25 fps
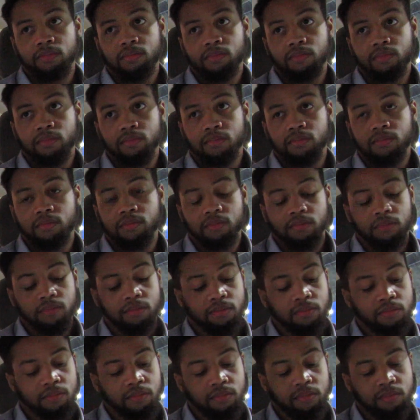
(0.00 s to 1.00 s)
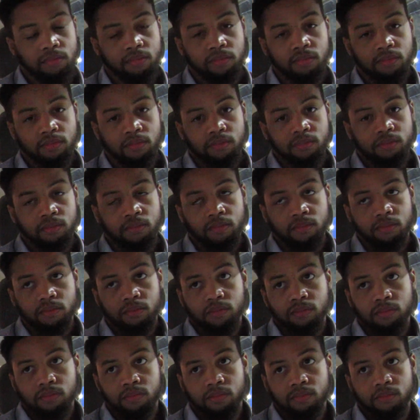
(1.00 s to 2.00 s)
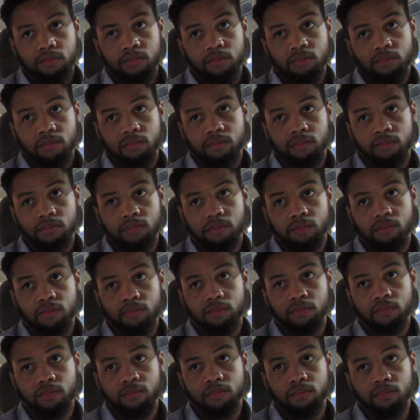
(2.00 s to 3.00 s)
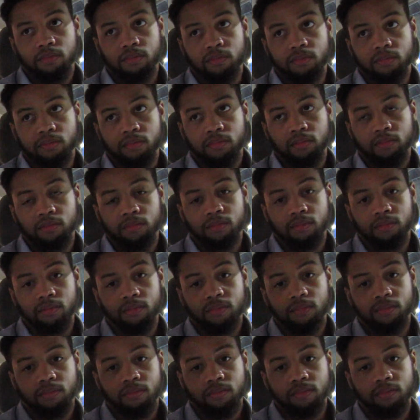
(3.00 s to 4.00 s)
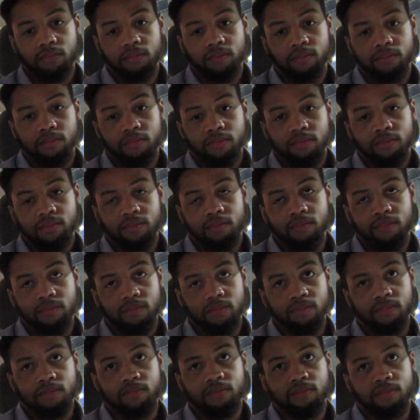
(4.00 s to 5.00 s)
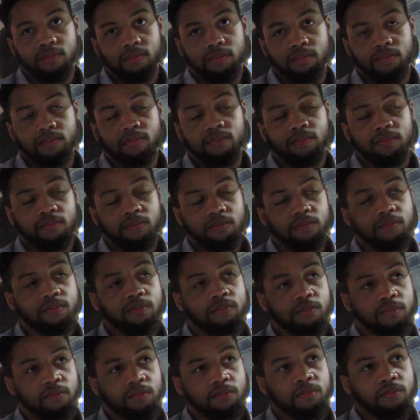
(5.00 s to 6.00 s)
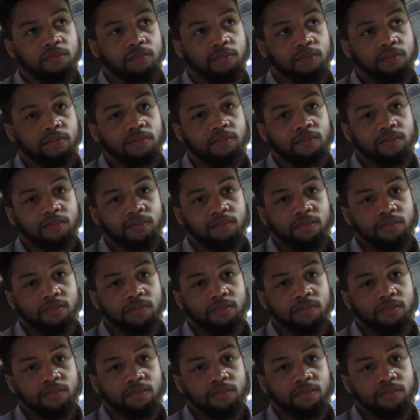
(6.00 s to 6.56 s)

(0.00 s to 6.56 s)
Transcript: (silent)